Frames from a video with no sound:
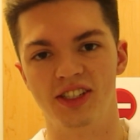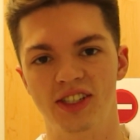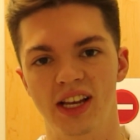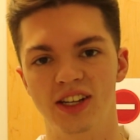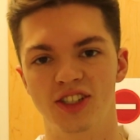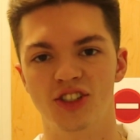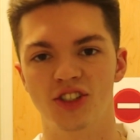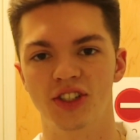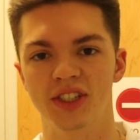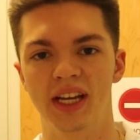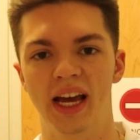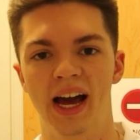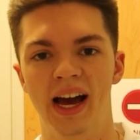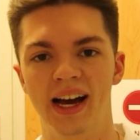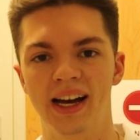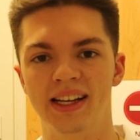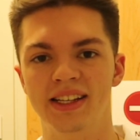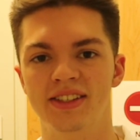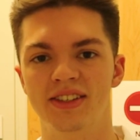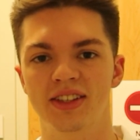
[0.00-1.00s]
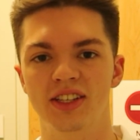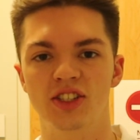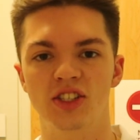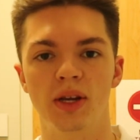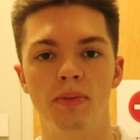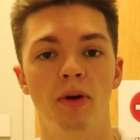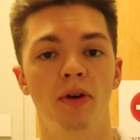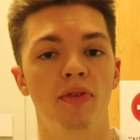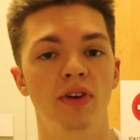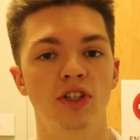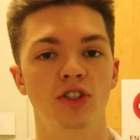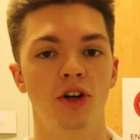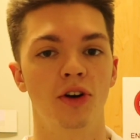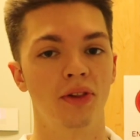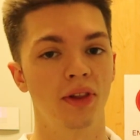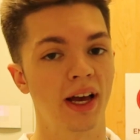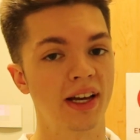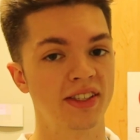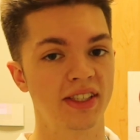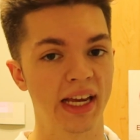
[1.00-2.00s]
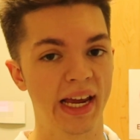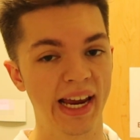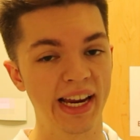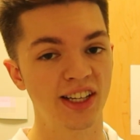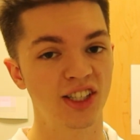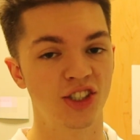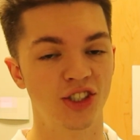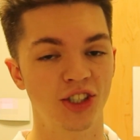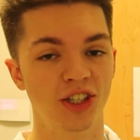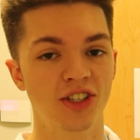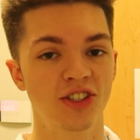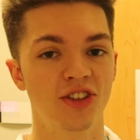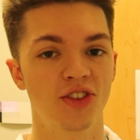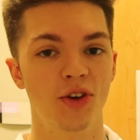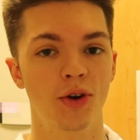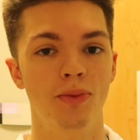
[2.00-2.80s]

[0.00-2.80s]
essentially as the zebrafish are less anxious,